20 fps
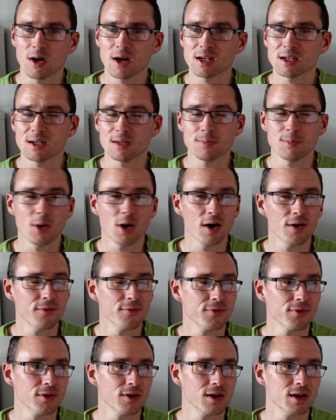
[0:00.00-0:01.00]
I did
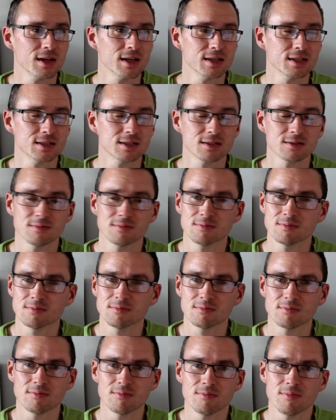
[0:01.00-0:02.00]
mine for at least
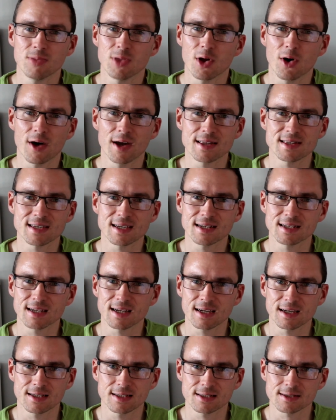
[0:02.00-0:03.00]
9-10
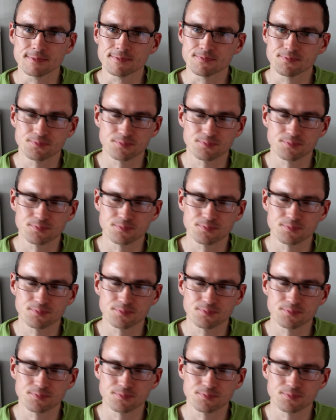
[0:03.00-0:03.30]
days,